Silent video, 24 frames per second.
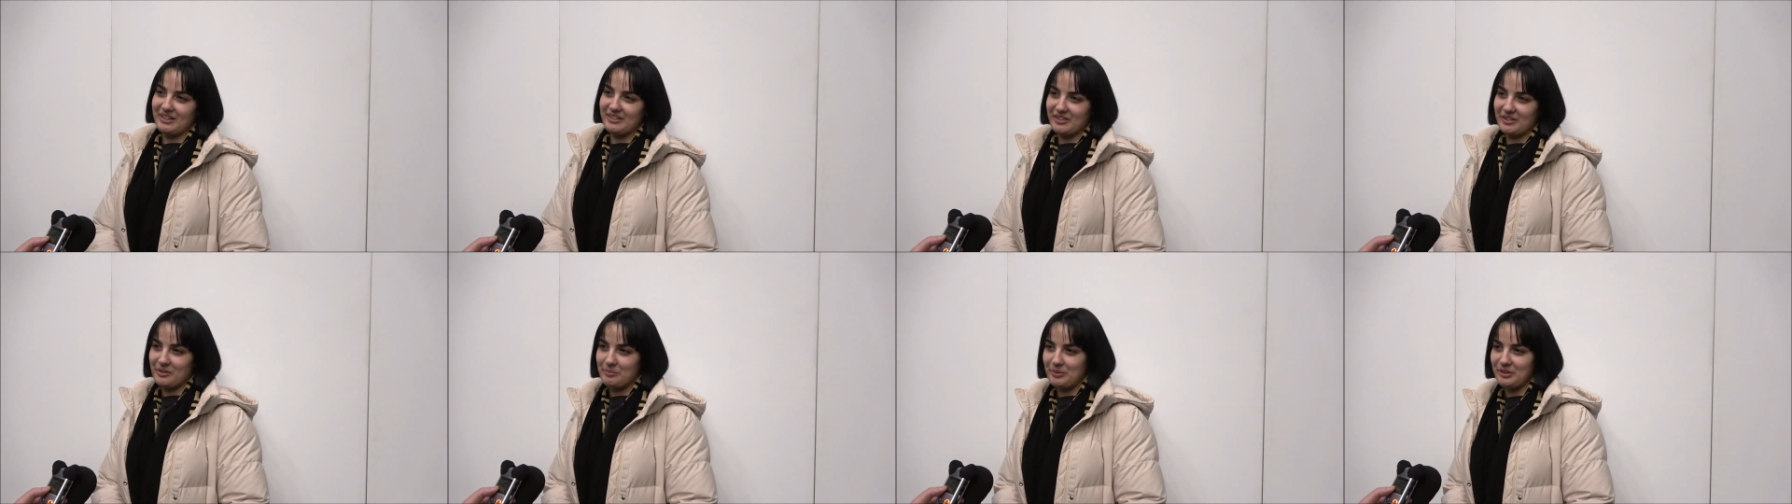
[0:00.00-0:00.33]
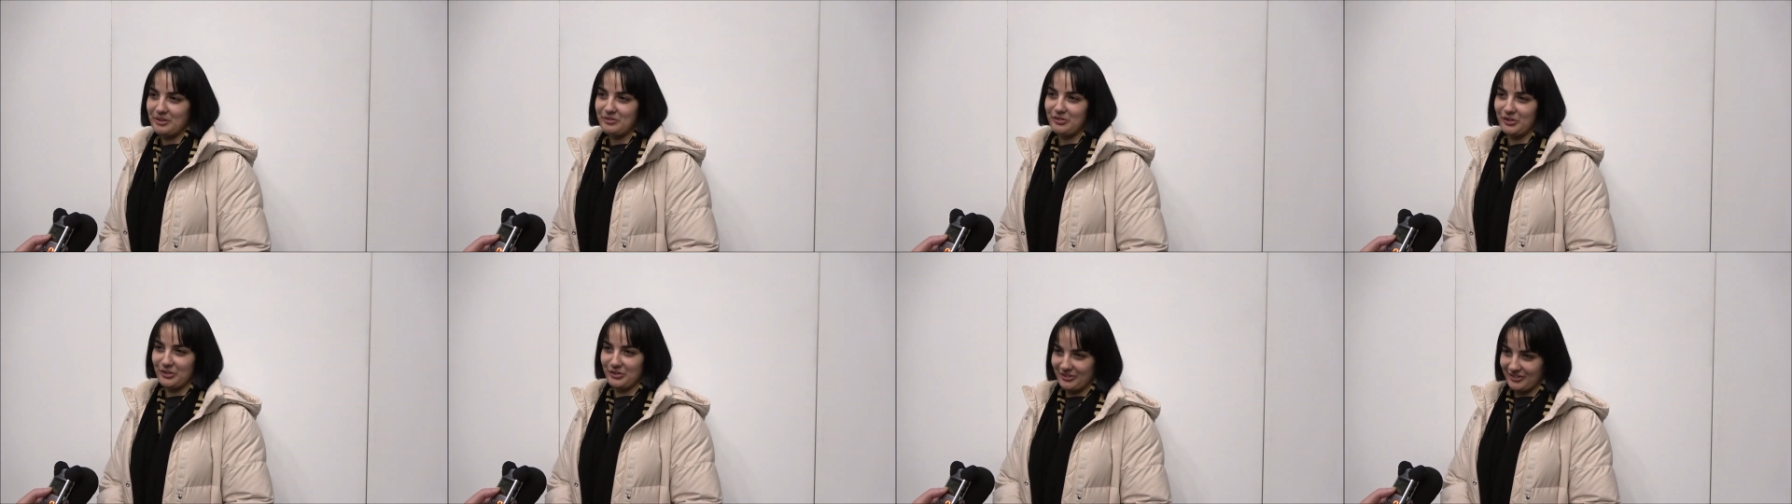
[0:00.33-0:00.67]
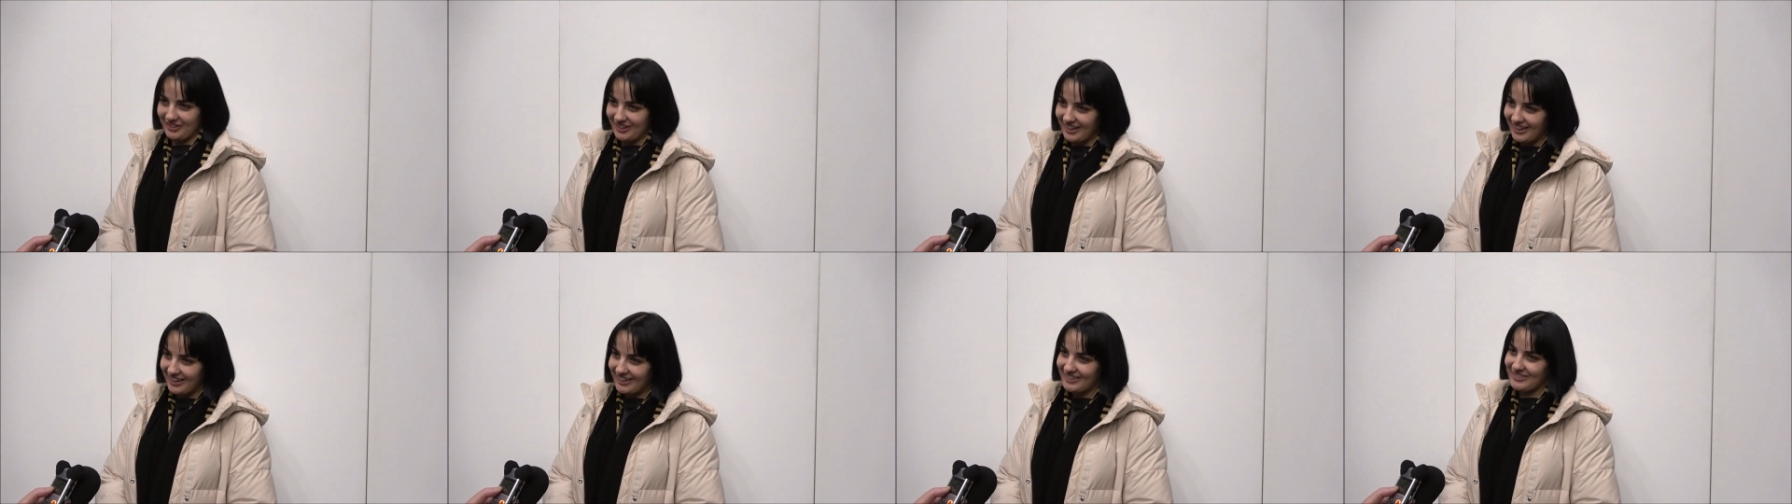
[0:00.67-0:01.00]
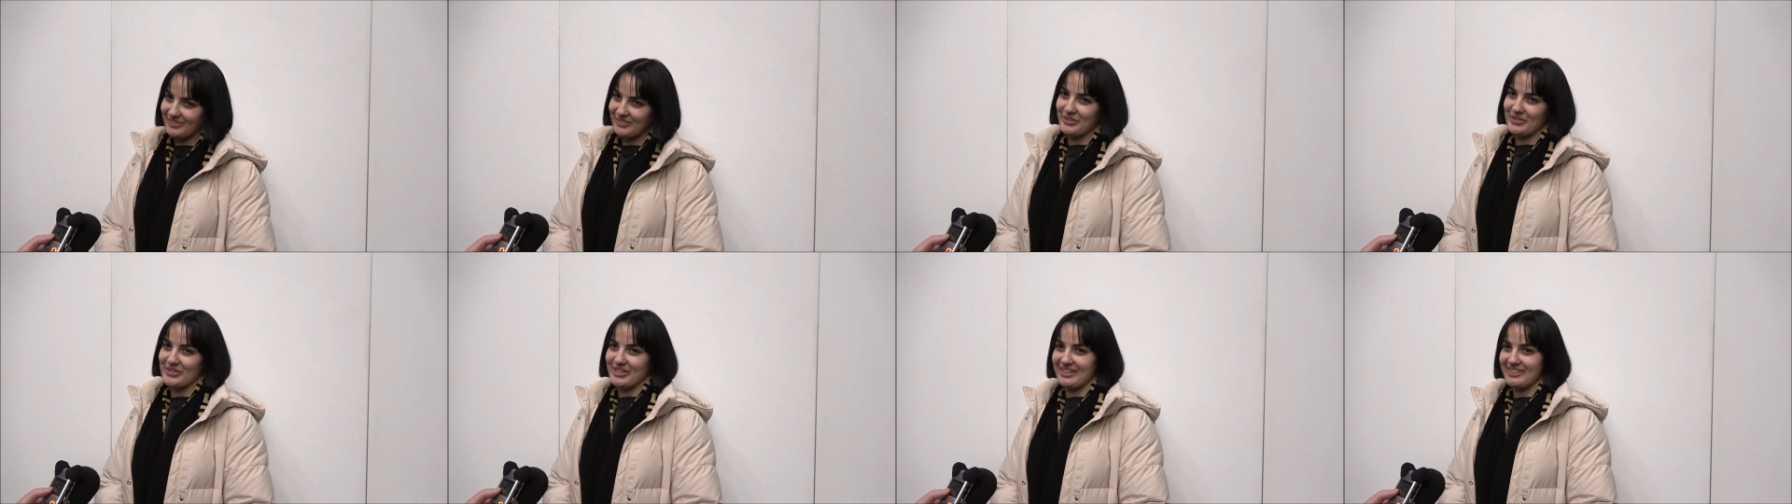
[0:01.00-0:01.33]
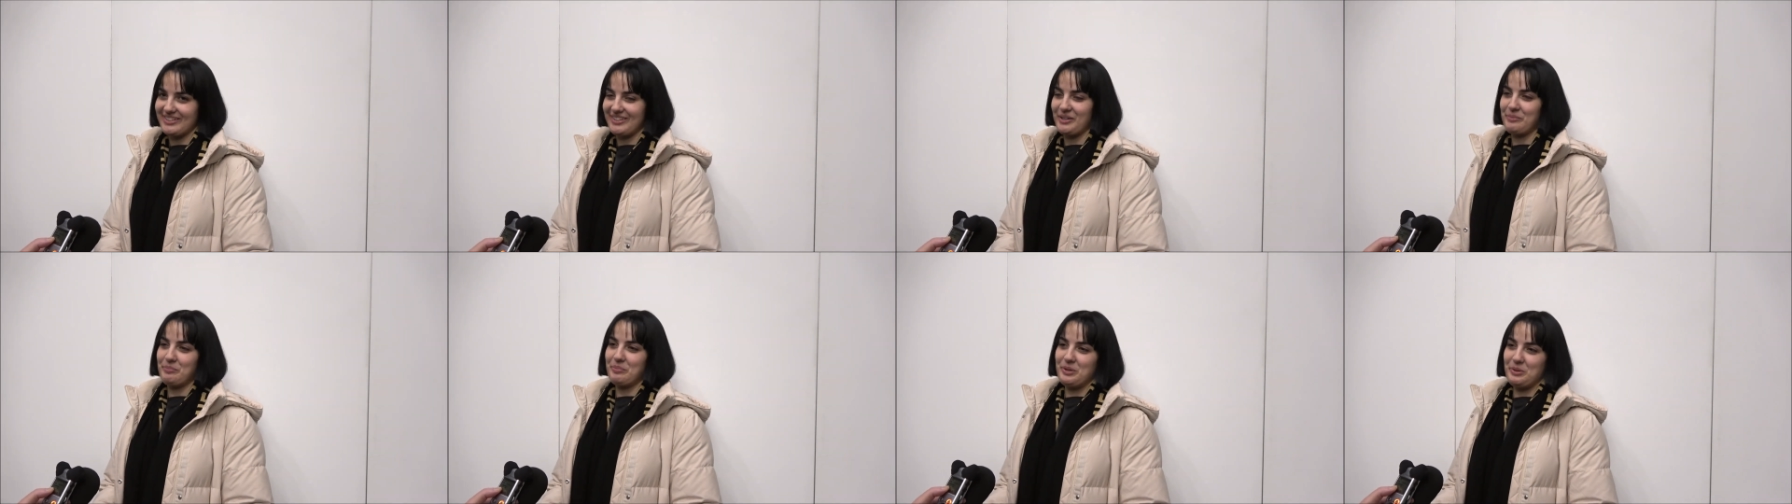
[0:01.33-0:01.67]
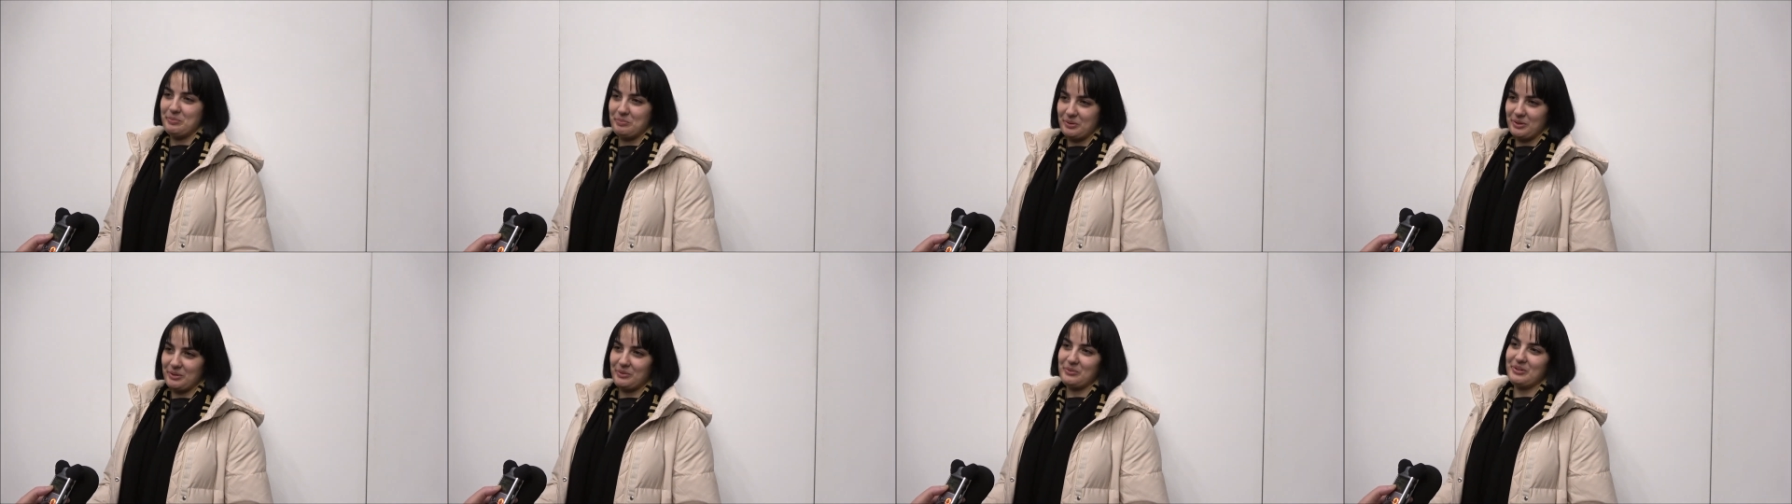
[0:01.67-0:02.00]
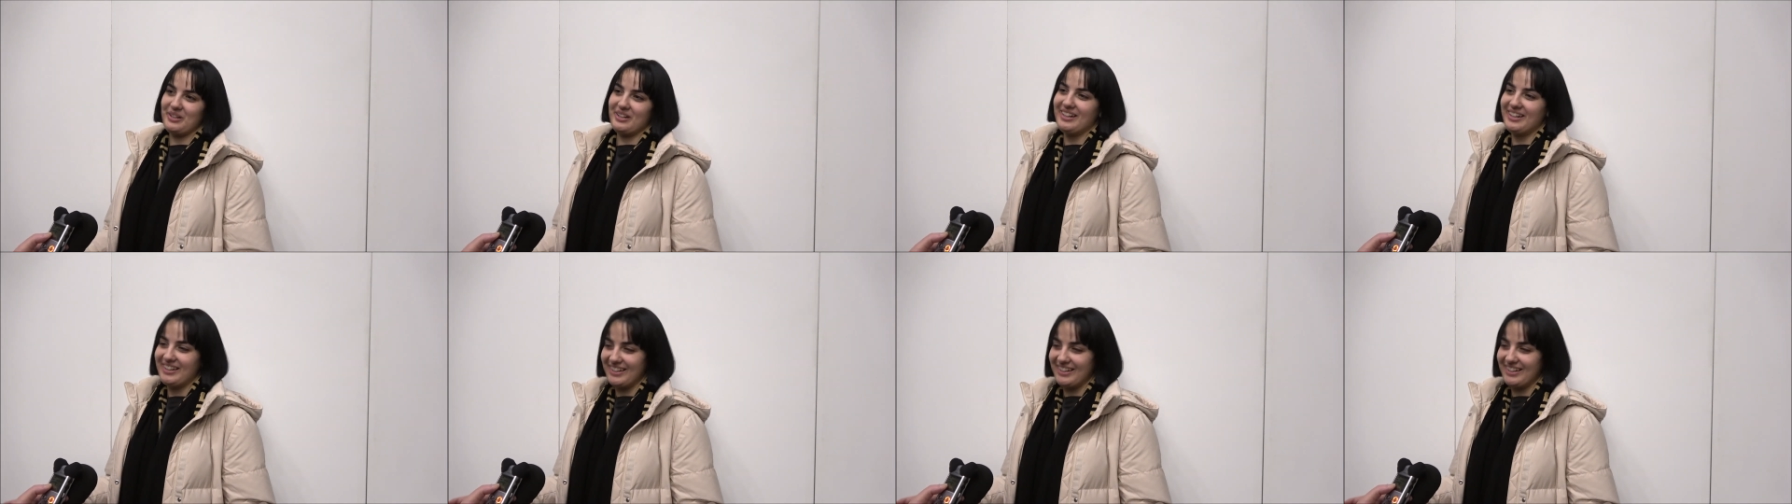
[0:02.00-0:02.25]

little bit for tonight because I think people will